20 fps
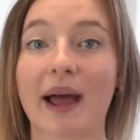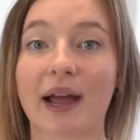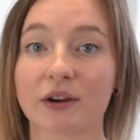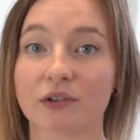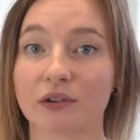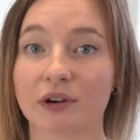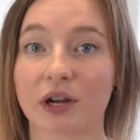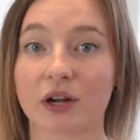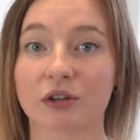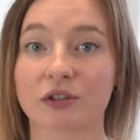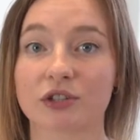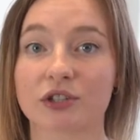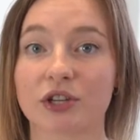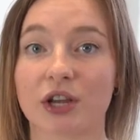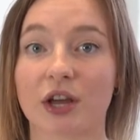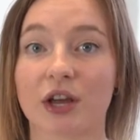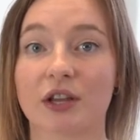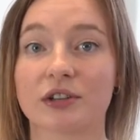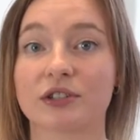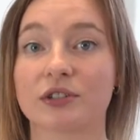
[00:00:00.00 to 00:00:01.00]

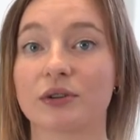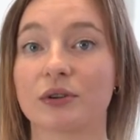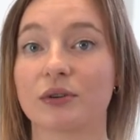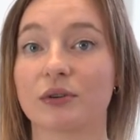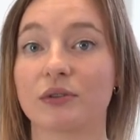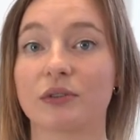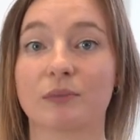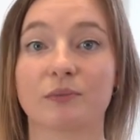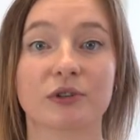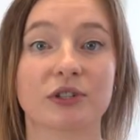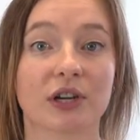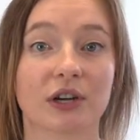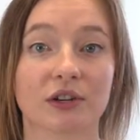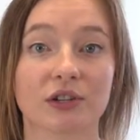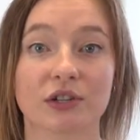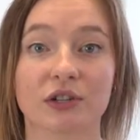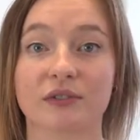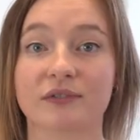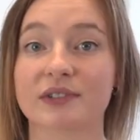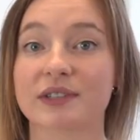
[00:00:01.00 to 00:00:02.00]
agriculture to the
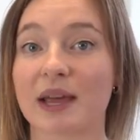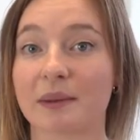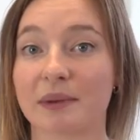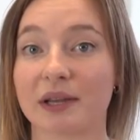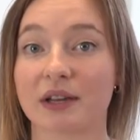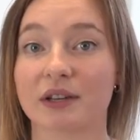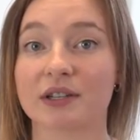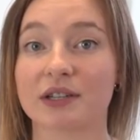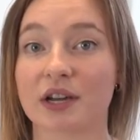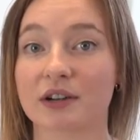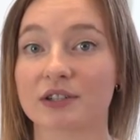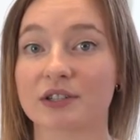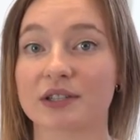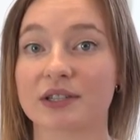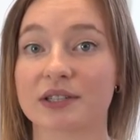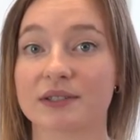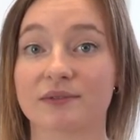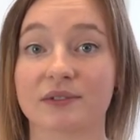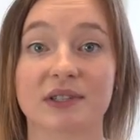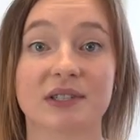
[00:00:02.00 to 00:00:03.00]
production of
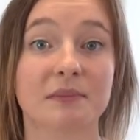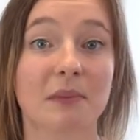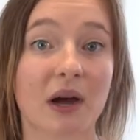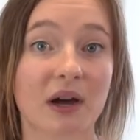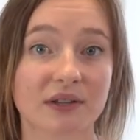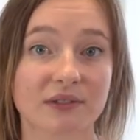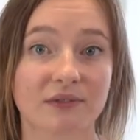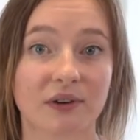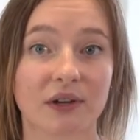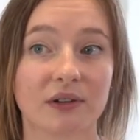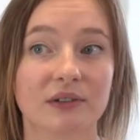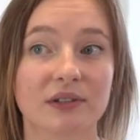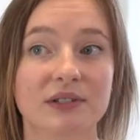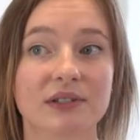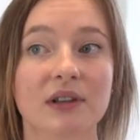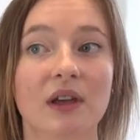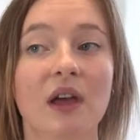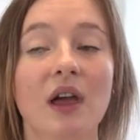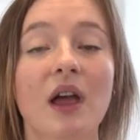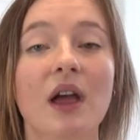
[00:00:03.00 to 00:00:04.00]
semiconductors for smartphones,